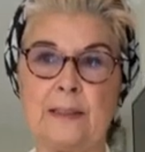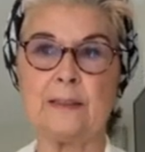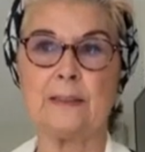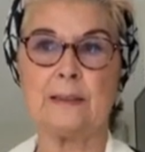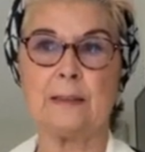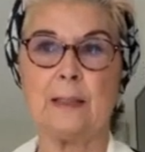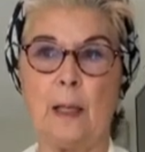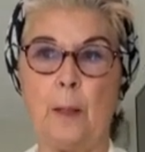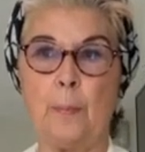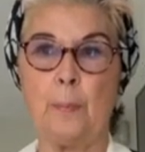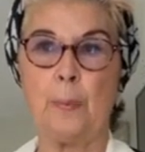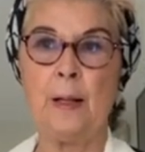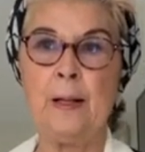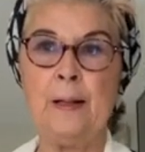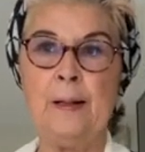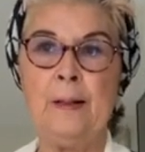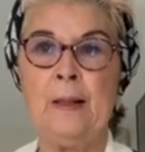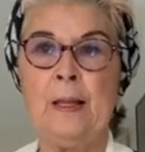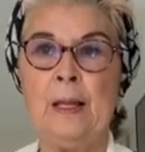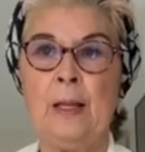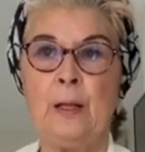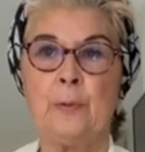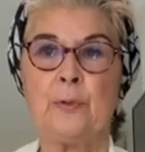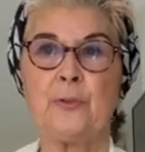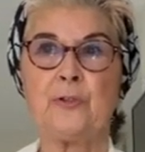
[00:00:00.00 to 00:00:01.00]
up
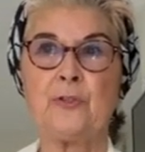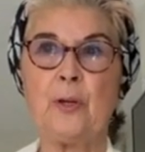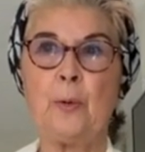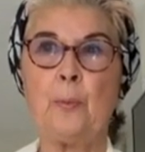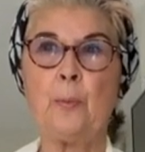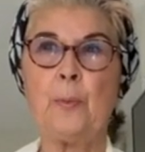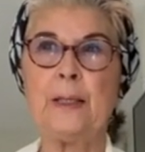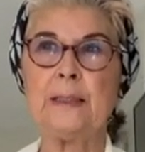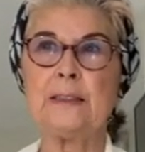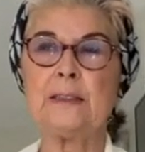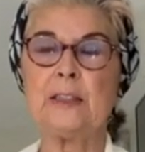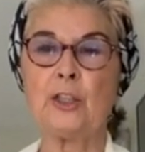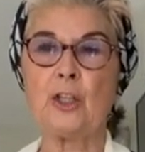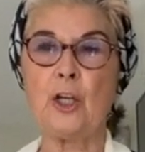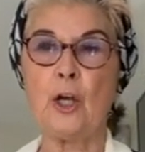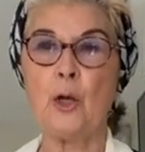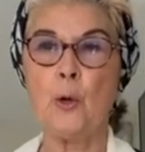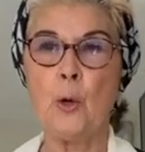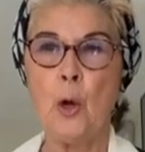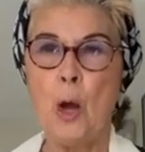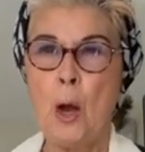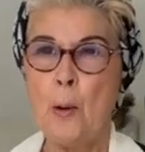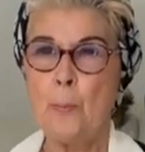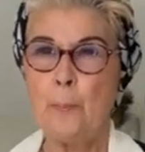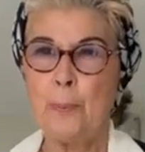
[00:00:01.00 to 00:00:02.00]
with somewhere to go,
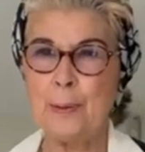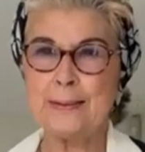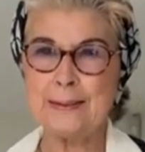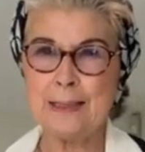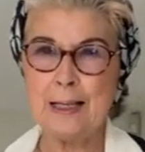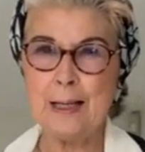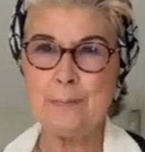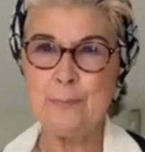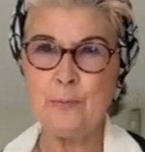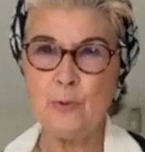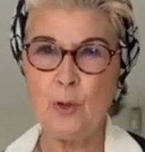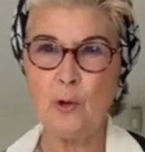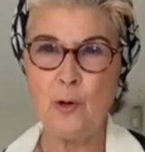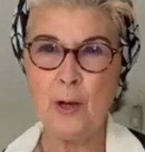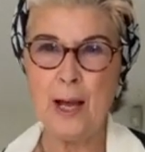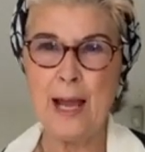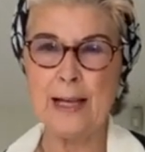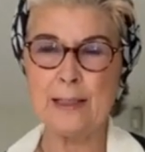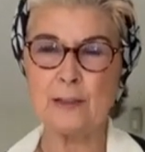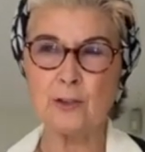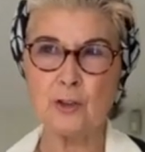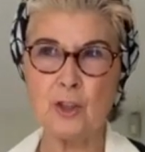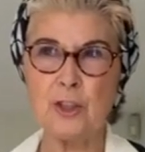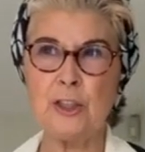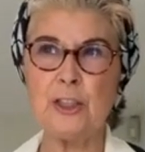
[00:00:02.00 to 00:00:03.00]
but I'm not
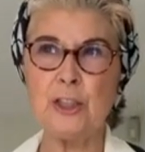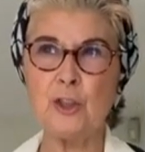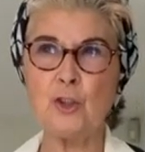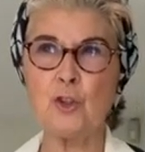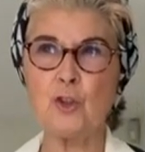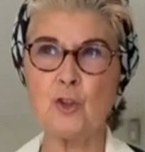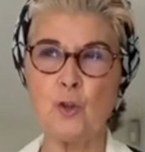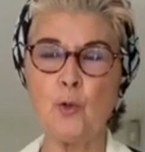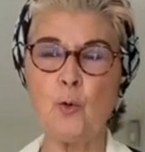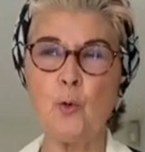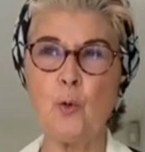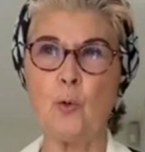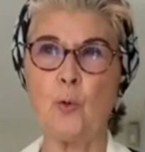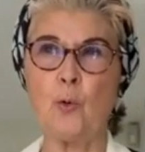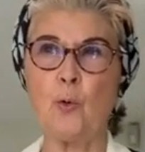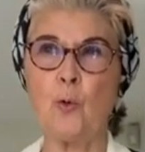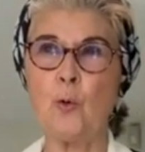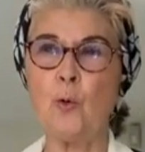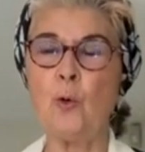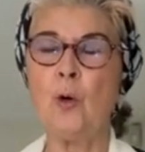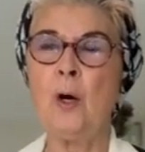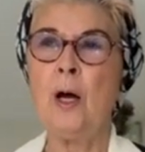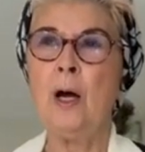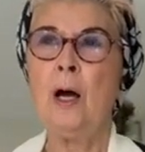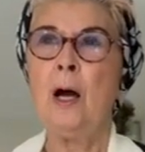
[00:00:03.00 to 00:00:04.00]
actually sure
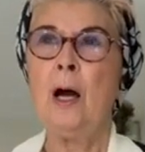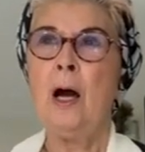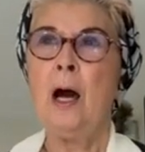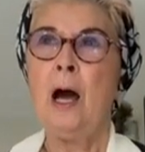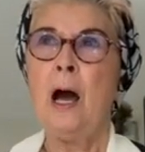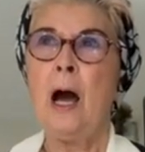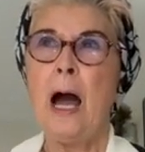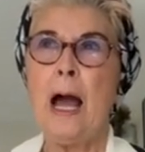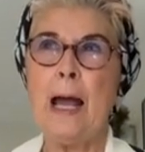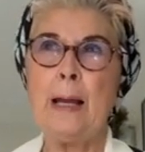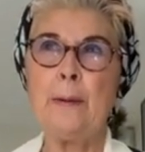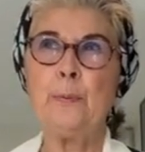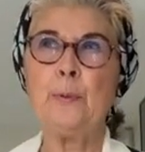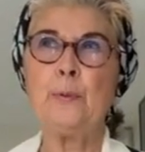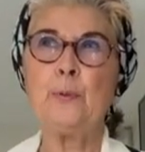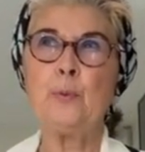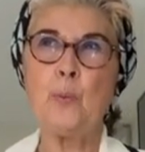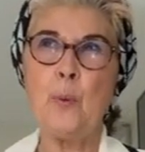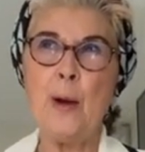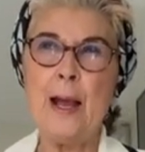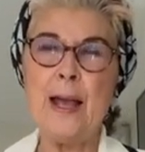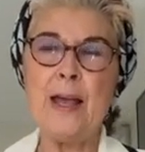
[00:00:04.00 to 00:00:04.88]
I would wear